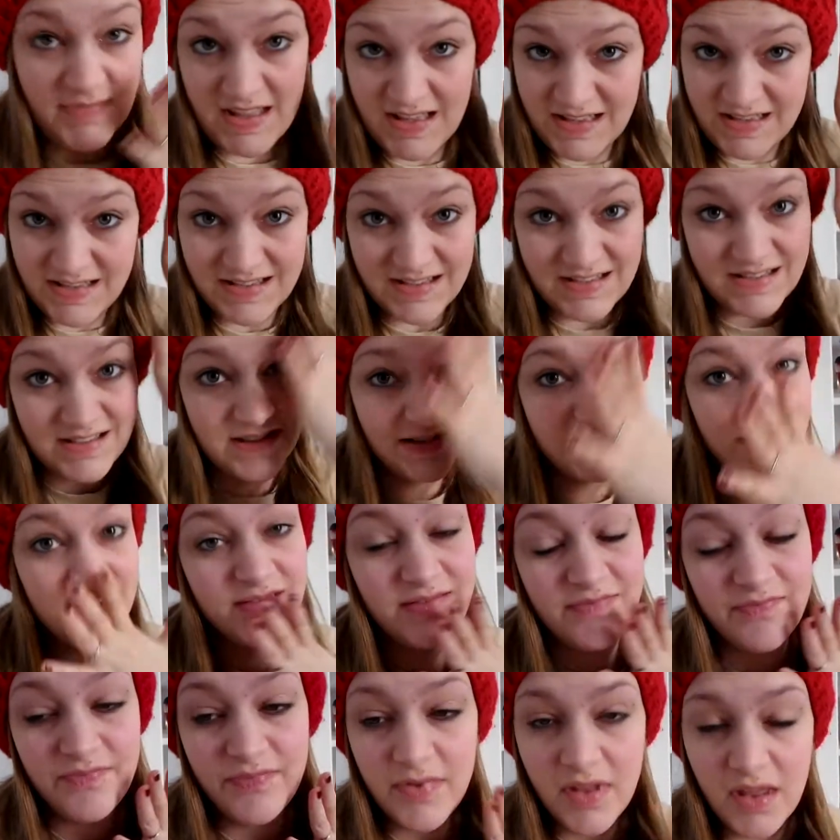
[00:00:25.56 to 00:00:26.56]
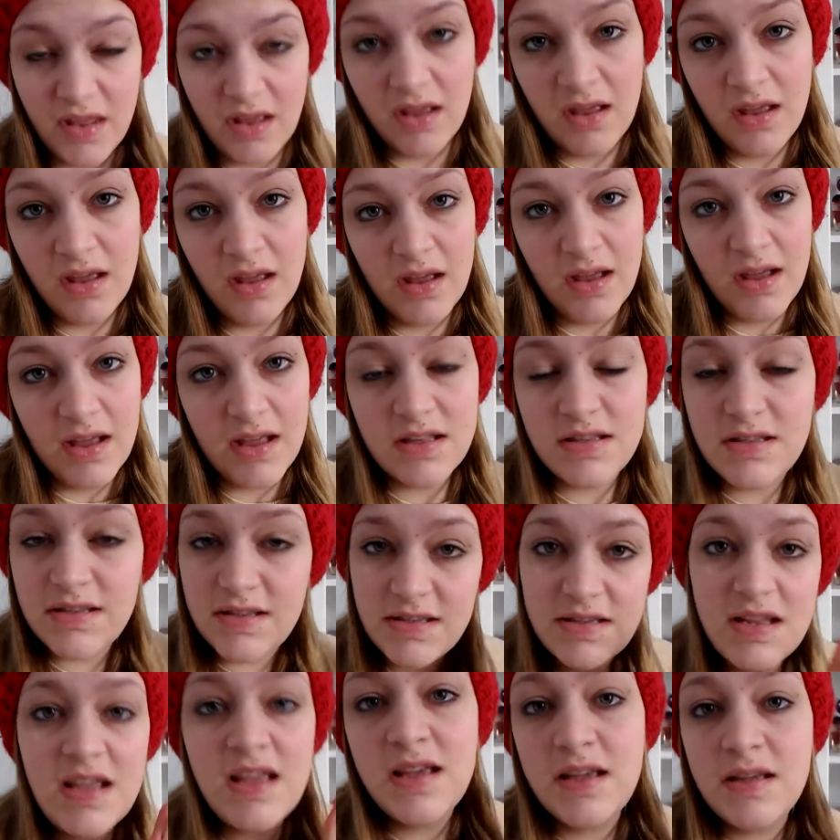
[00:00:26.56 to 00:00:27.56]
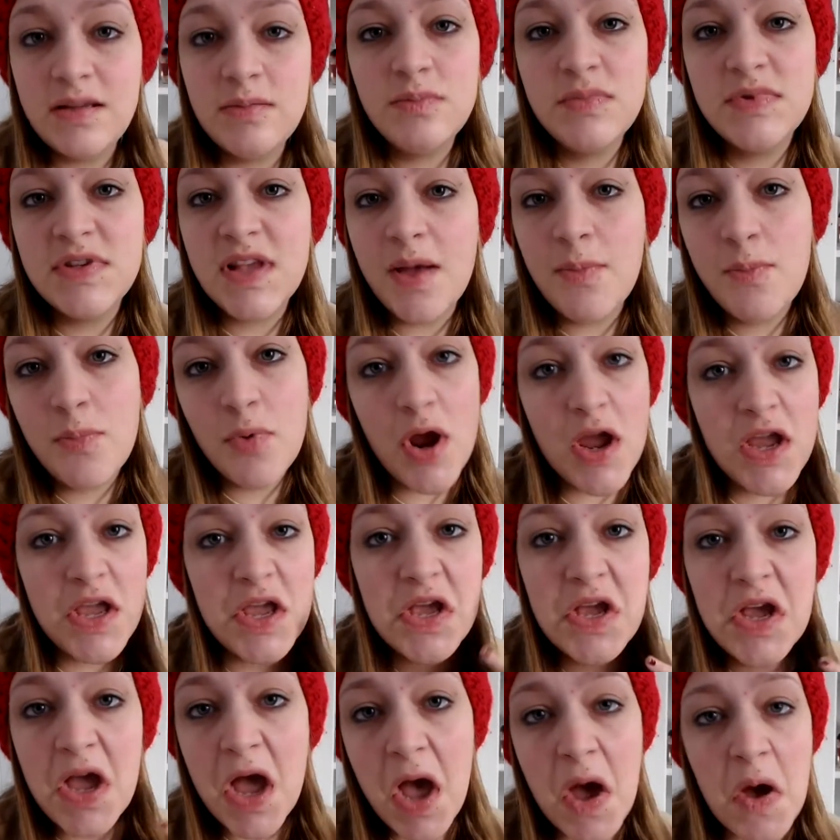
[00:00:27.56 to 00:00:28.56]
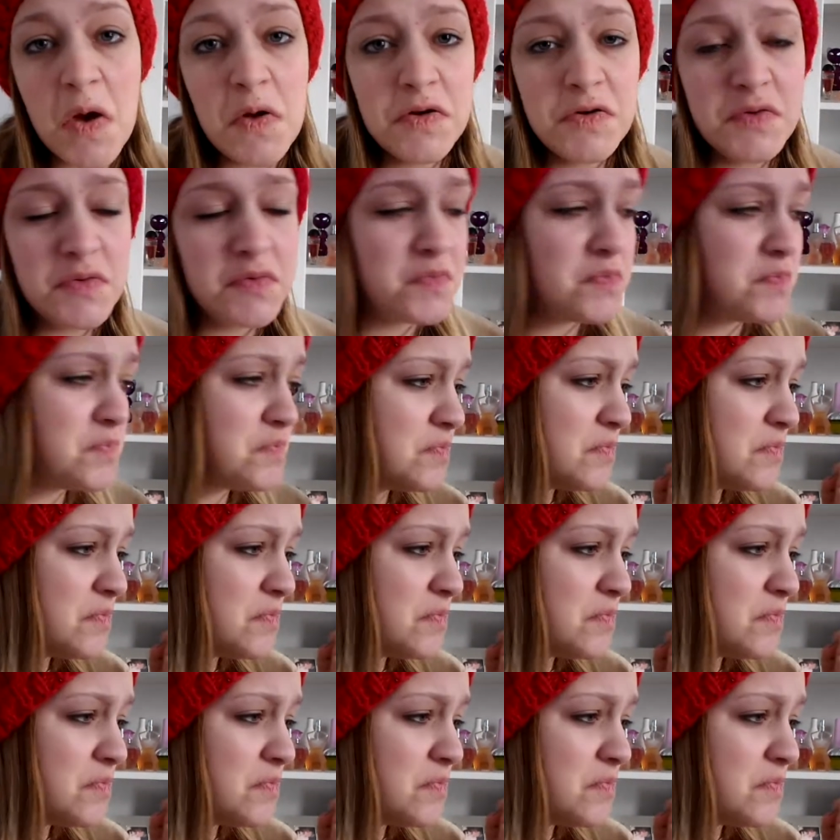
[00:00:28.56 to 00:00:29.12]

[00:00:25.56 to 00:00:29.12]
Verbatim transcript: This. It seems I'm breaking out